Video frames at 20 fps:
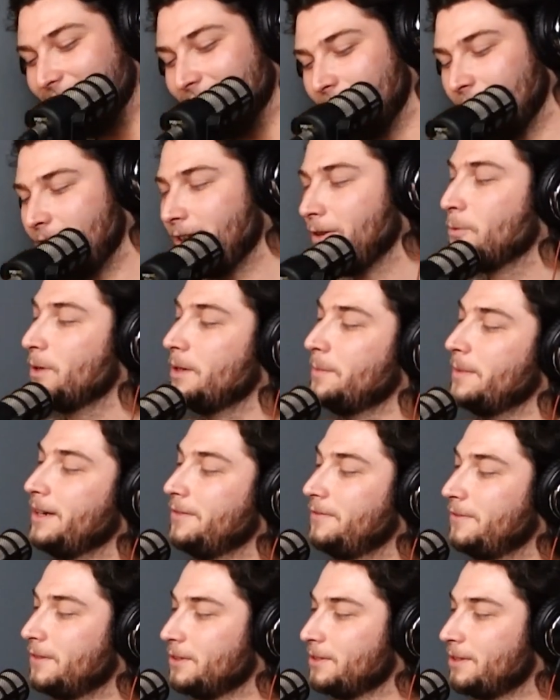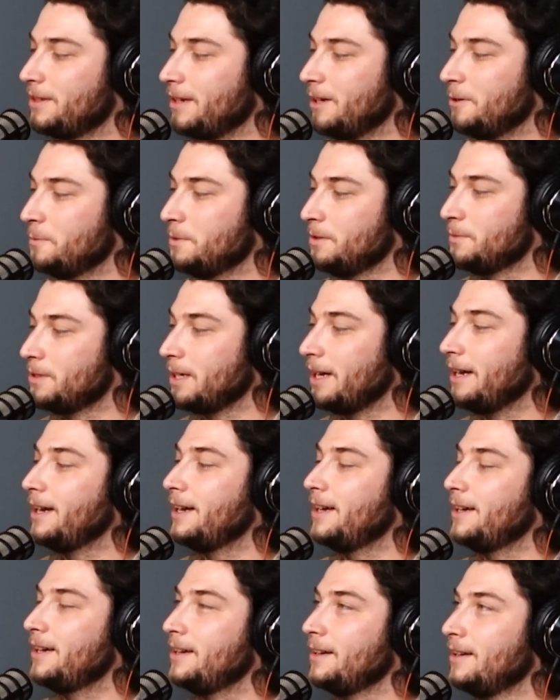I think one of my first albums I
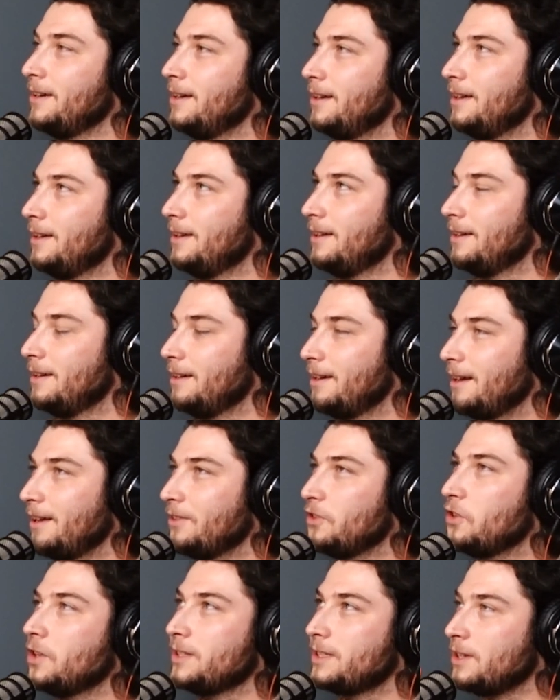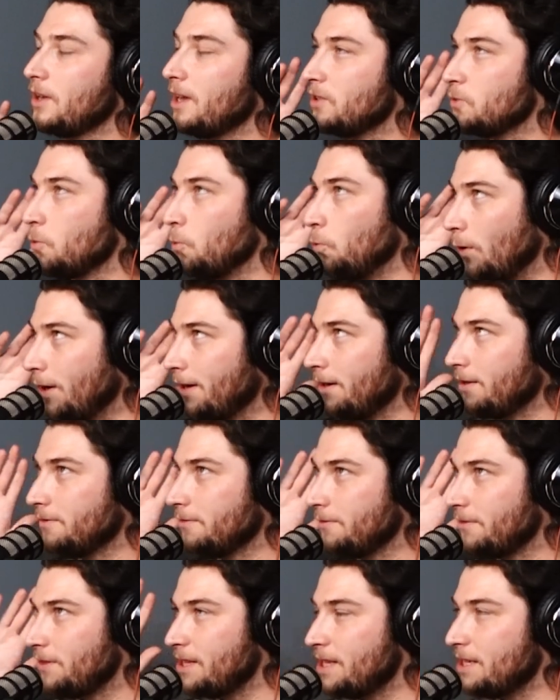had it's it's one
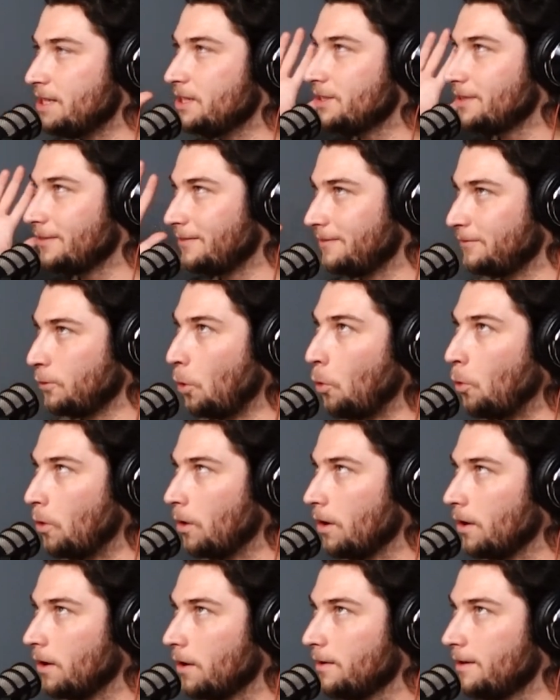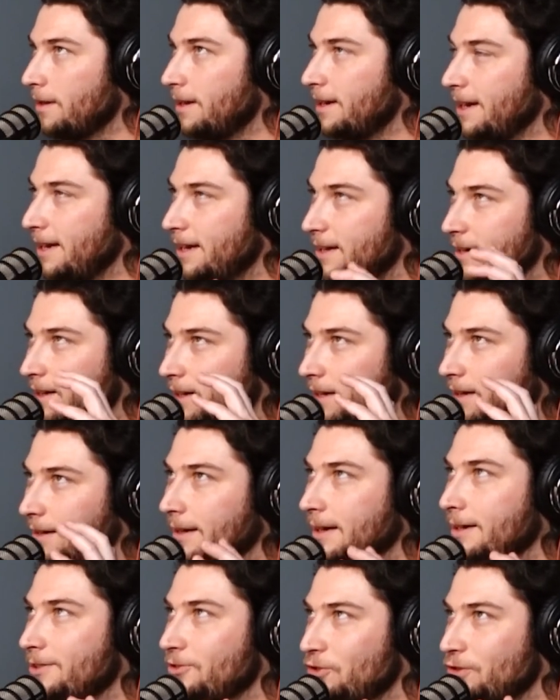of these four, and I had a
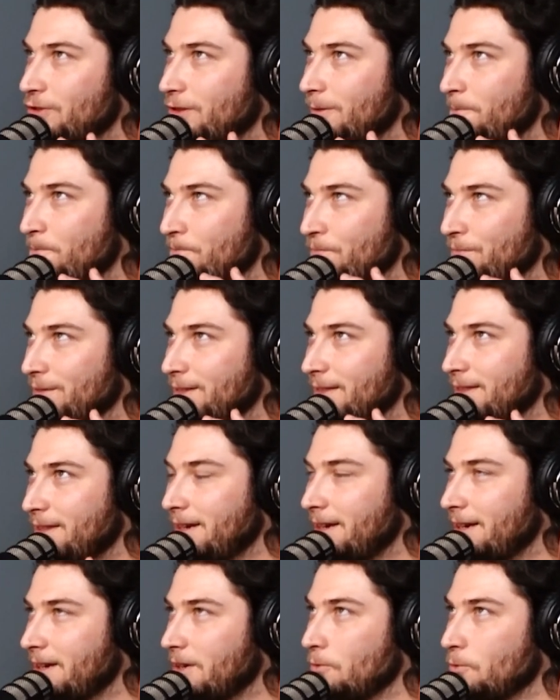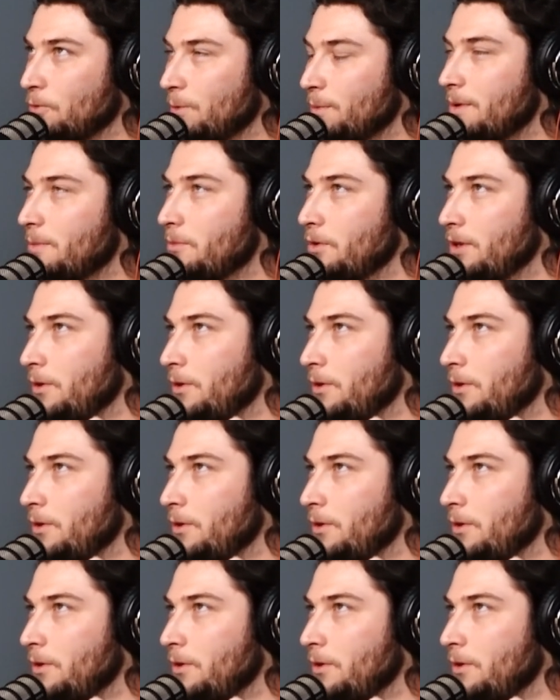collection that I can remember.